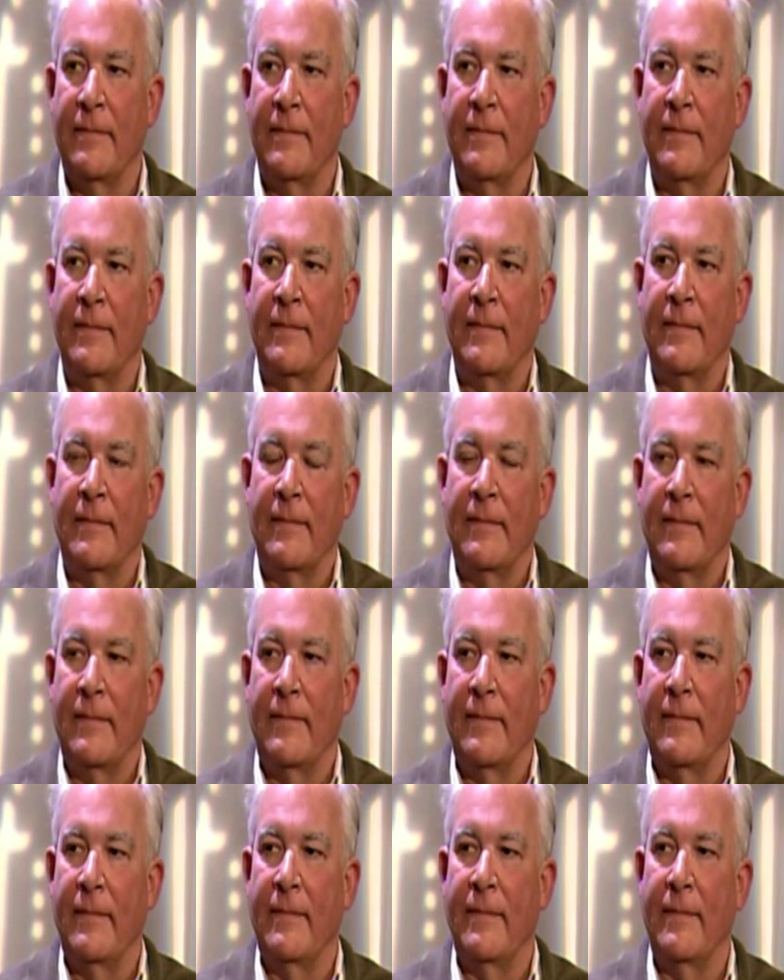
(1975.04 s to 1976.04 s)

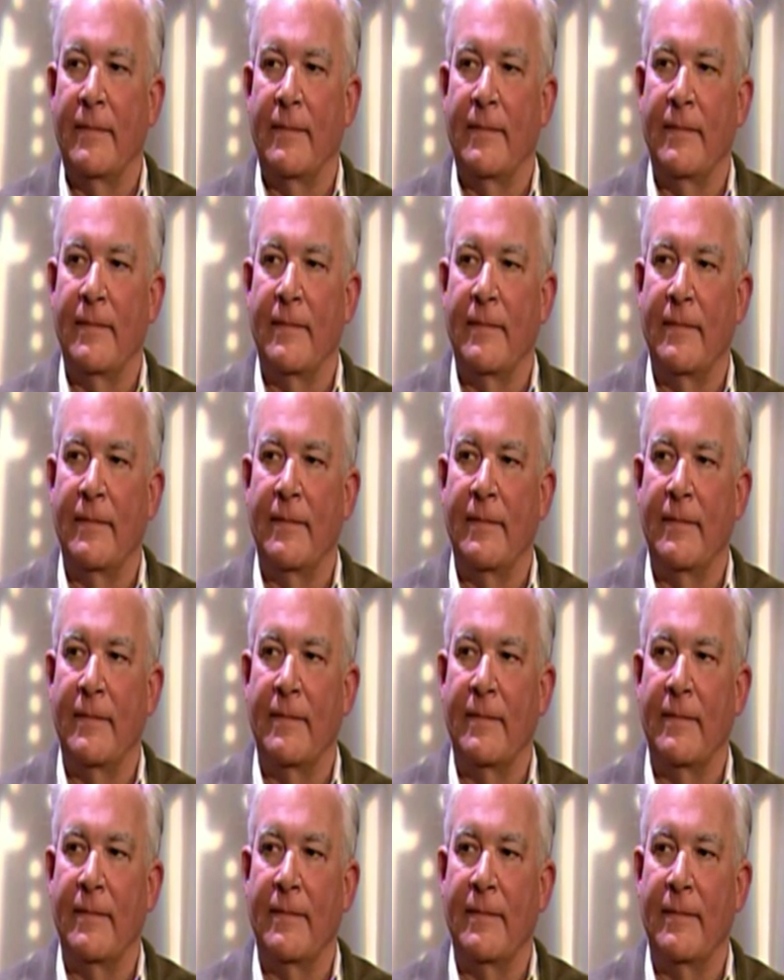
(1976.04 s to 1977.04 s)

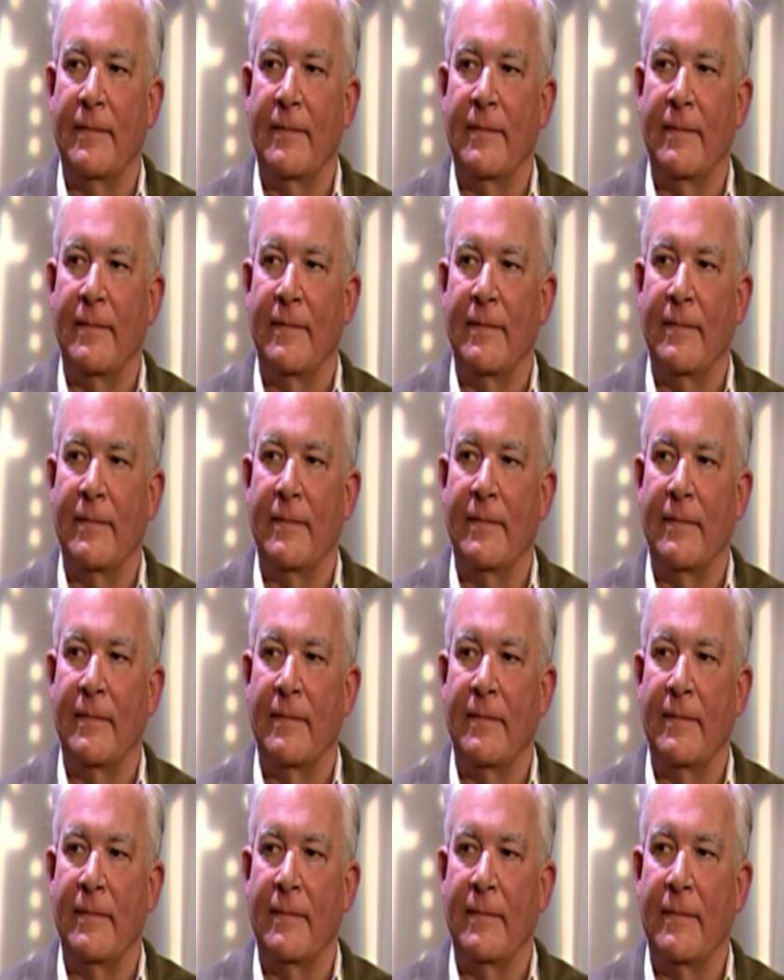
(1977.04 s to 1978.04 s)

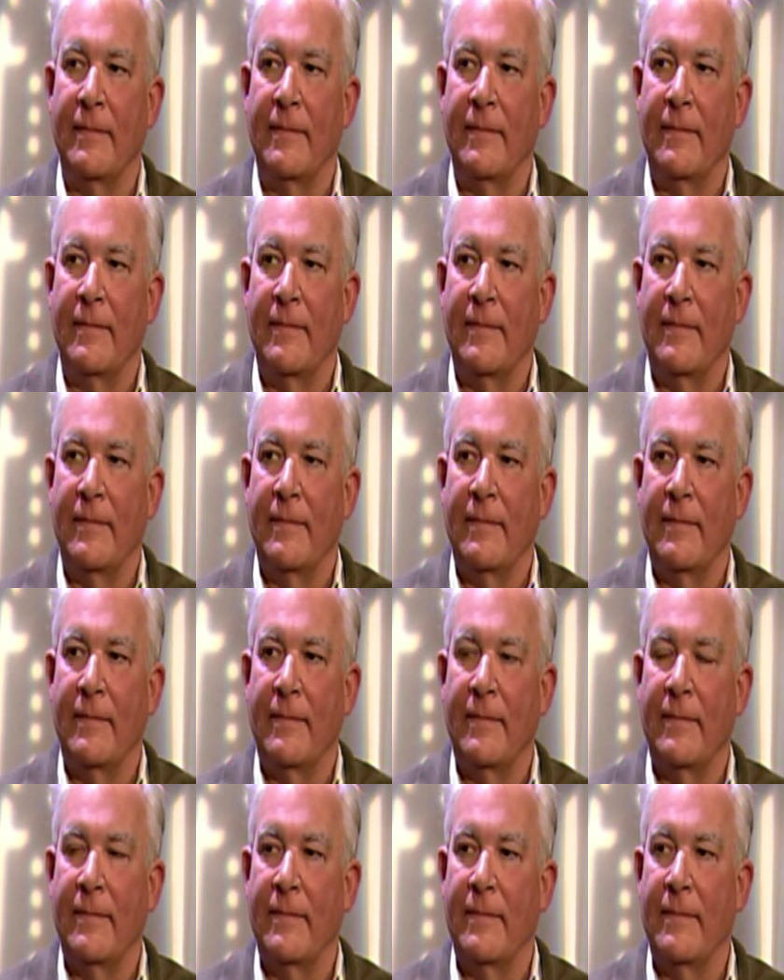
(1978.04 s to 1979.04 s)

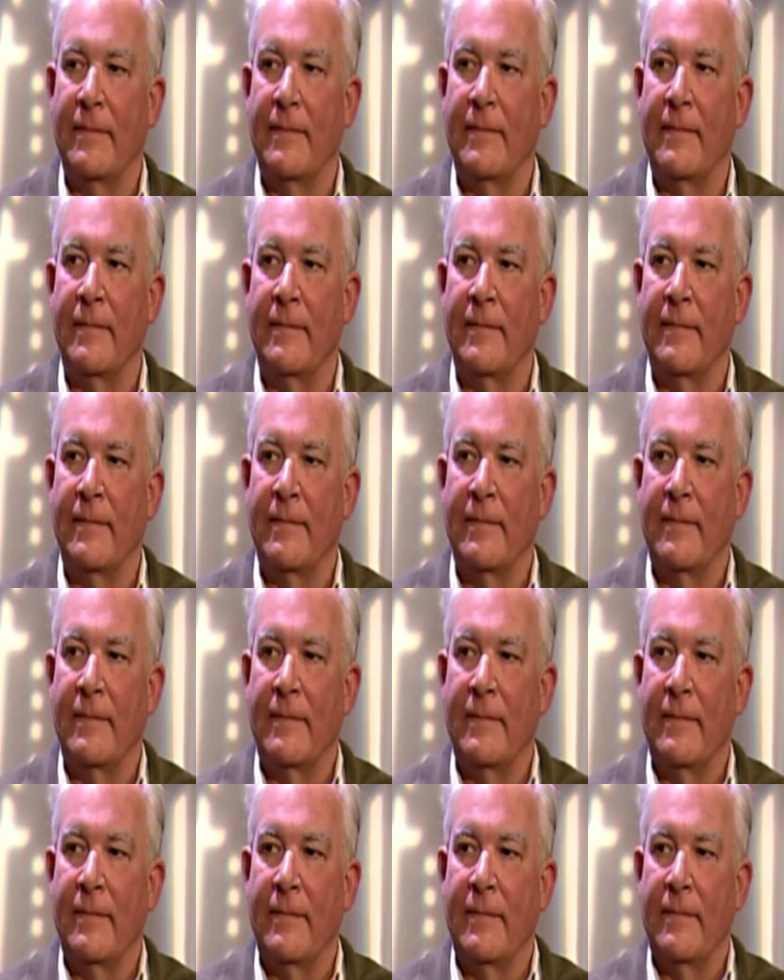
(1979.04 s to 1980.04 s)

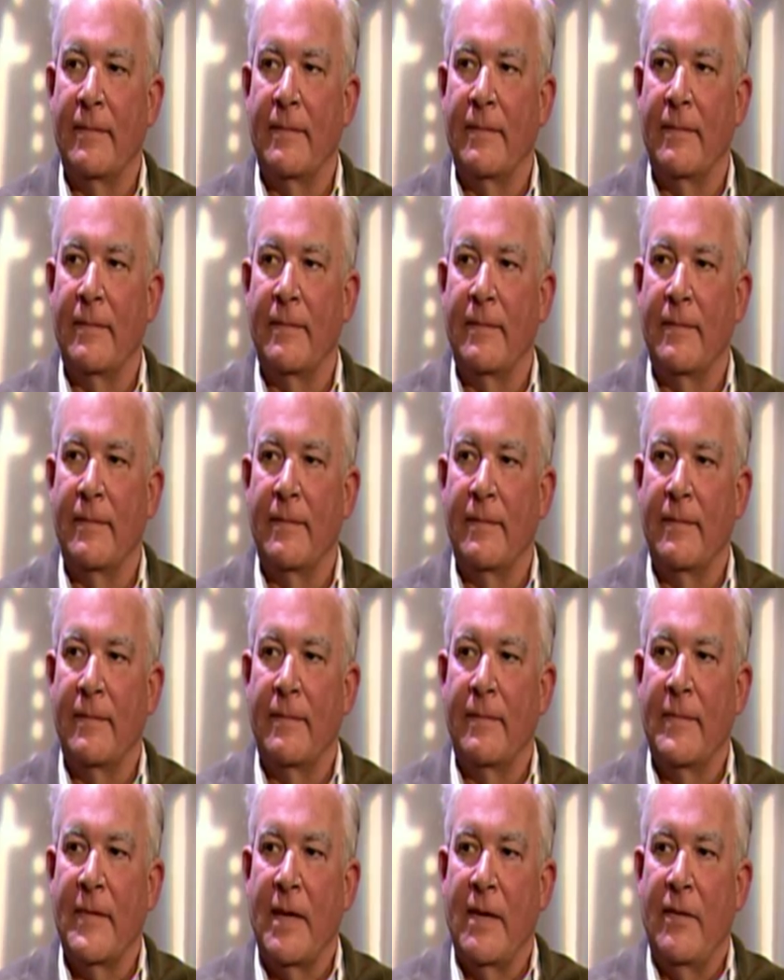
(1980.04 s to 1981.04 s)

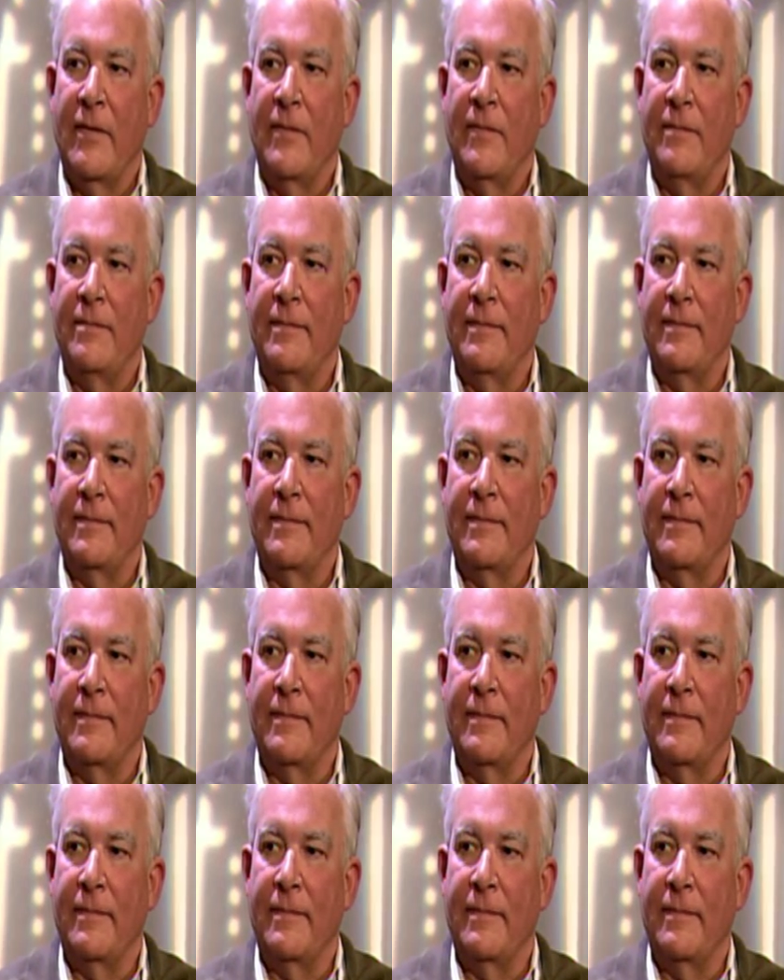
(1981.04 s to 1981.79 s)
This person isn't speaking.